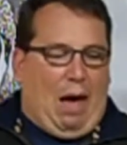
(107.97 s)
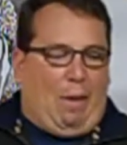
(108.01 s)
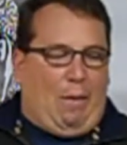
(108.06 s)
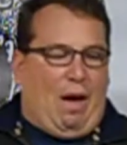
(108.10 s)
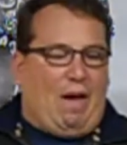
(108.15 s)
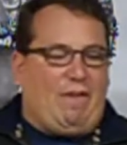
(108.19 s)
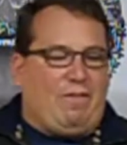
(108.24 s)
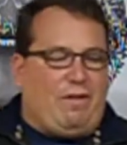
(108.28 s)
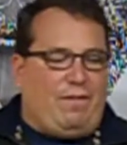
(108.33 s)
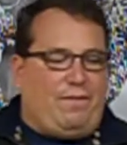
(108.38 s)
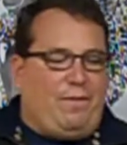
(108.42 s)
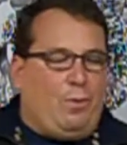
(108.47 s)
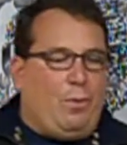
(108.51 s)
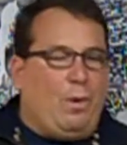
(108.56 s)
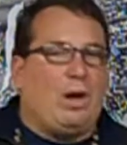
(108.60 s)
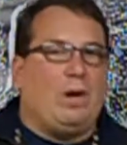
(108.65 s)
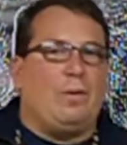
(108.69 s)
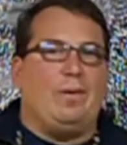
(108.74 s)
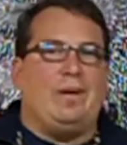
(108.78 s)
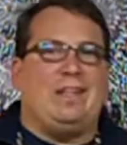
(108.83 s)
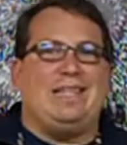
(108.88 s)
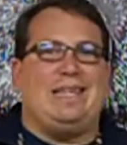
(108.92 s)
However, if you
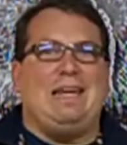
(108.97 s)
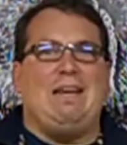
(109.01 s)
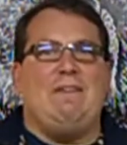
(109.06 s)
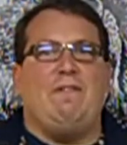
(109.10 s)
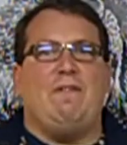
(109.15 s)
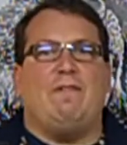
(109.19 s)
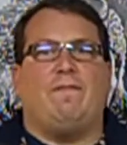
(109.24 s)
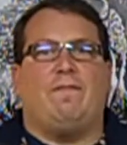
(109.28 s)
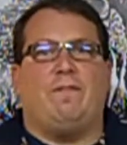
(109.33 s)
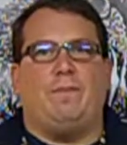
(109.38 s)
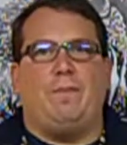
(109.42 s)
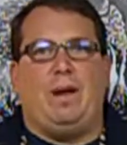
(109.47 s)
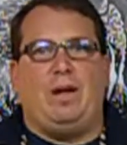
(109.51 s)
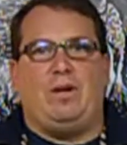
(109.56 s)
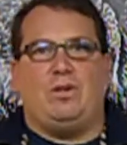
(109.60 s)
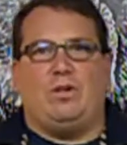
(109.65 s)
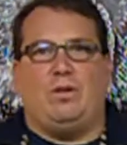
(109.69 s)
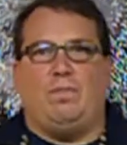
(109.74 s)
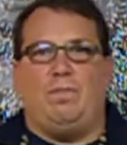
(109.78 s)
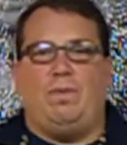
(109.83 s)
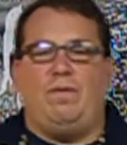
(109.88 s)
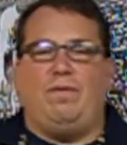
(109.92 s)
want to receive
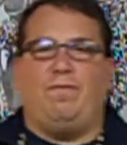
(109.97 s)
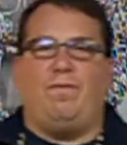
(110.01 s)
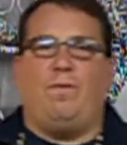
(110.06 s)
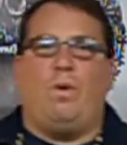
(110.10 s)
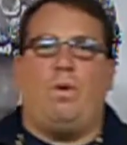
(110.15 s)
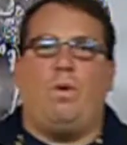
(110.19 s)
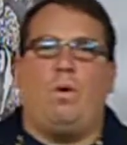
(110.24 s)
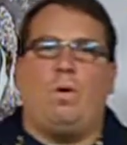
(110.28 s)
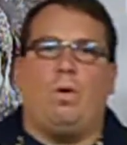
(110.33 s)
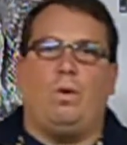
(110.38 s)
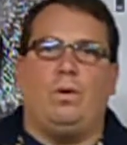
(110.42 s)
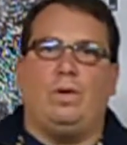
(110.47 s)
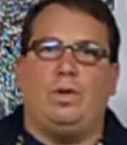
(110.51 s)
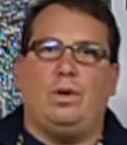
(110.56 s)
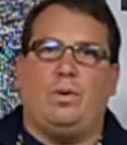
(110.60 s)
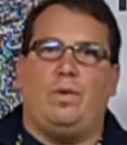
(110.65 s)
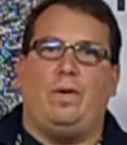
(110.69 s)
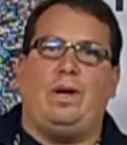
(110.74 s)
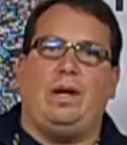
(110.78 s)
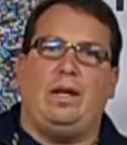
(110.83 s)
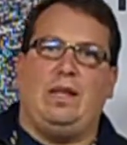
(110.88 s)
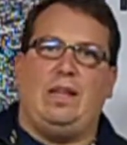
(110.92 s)
information before or
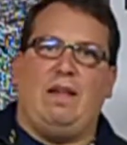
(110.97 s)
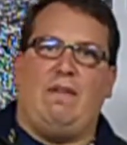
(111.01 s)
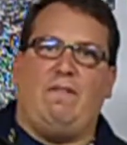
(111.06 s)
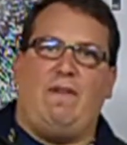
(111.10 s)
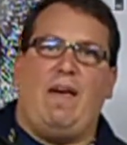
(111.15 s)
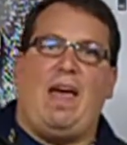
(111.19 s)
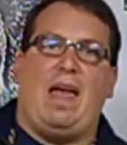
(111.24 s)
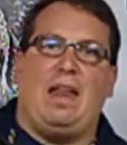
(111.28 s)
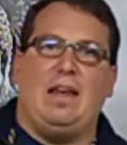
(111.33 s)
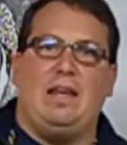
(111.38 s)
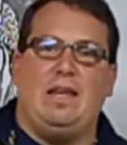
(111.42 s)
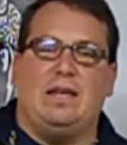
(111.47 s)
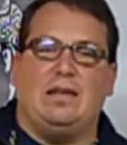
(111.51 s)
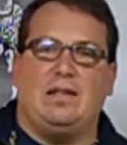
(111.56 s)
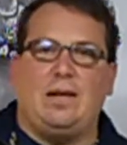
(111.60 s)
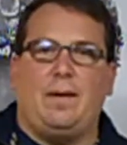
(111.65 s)
during the event,